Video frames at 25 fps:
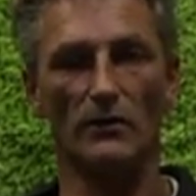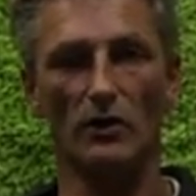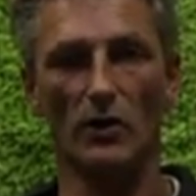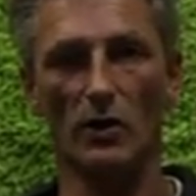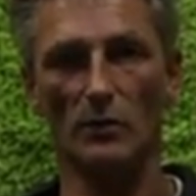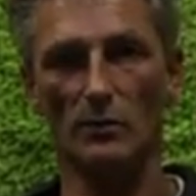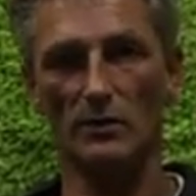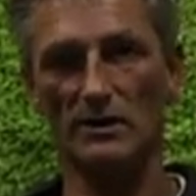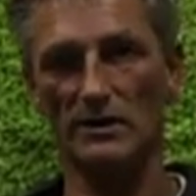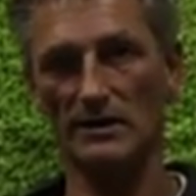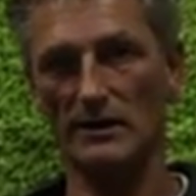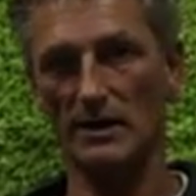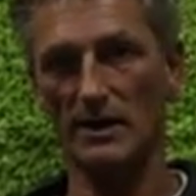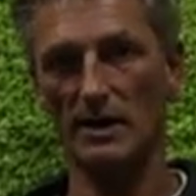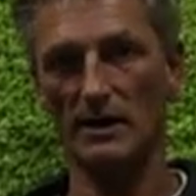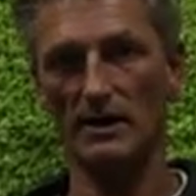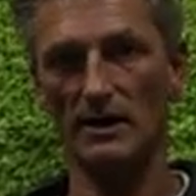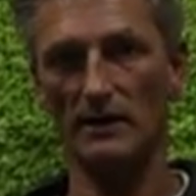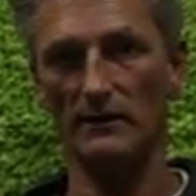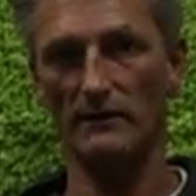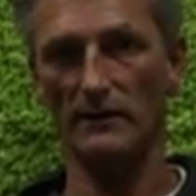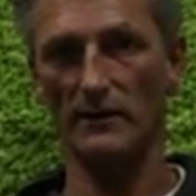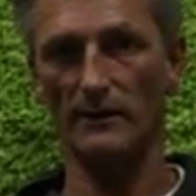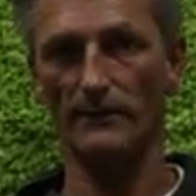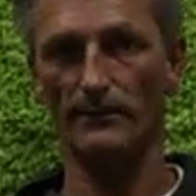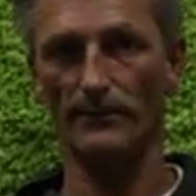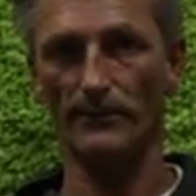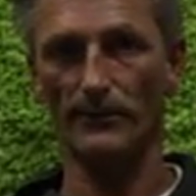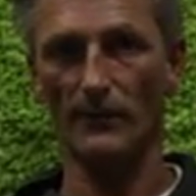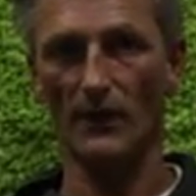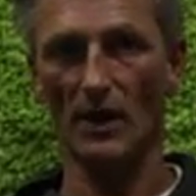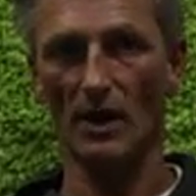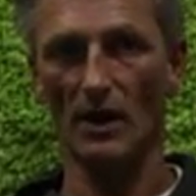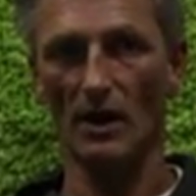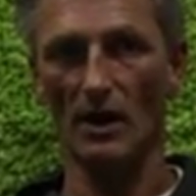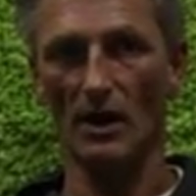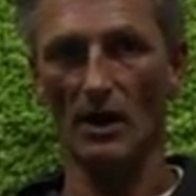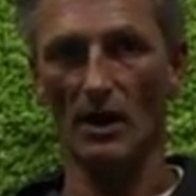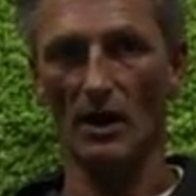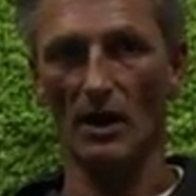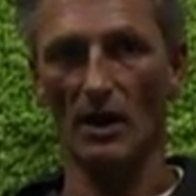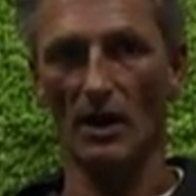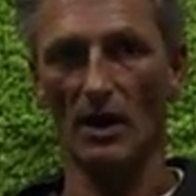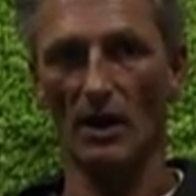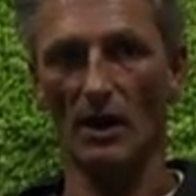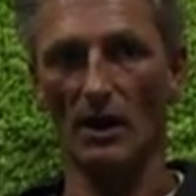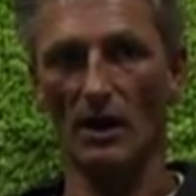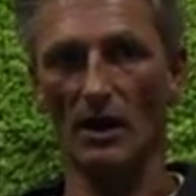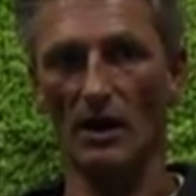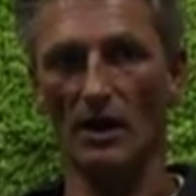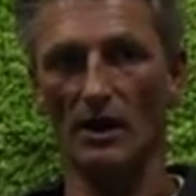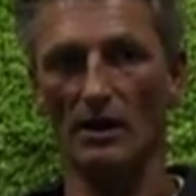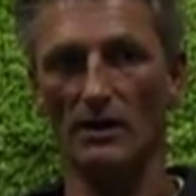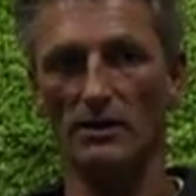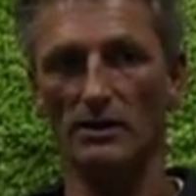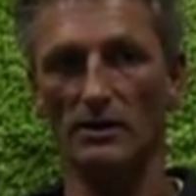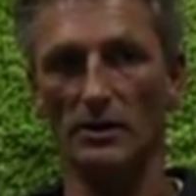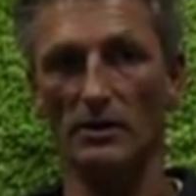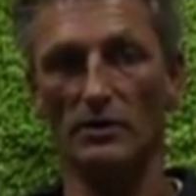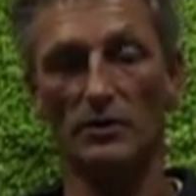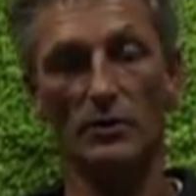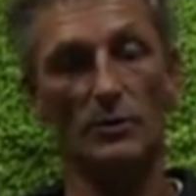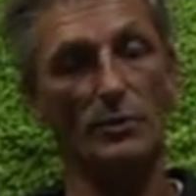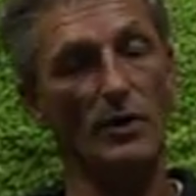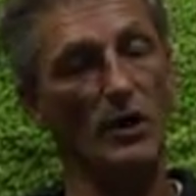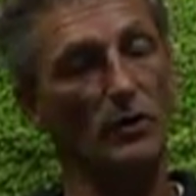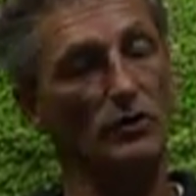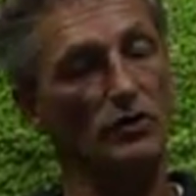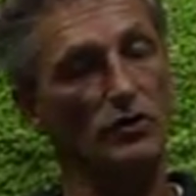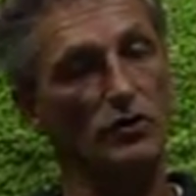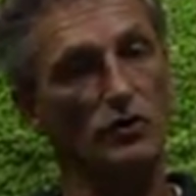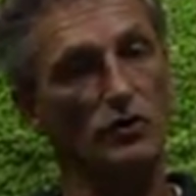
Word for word: normal skydiver. And at about